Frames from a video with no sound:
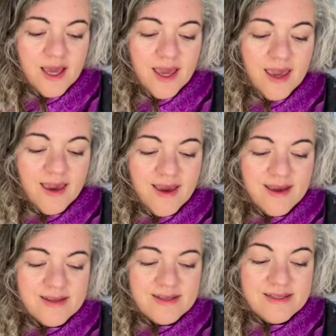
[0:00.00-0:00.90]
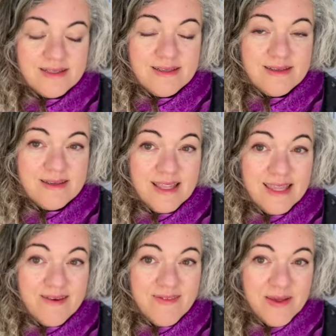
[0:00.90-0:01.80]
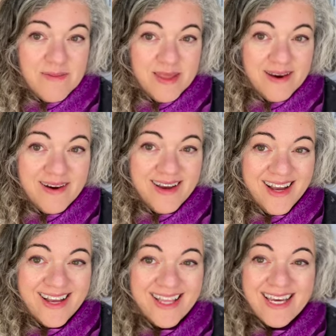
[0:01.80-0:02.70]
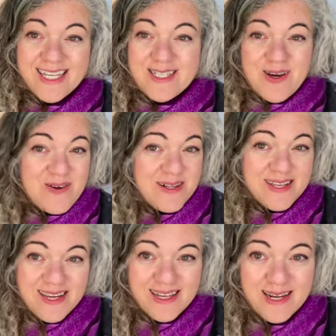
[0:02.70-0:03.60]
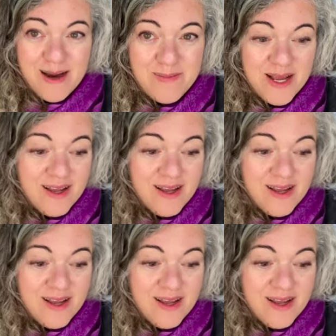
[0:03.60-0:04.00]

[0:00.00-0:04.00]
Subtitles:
and leave them there. Like, don't clean it up.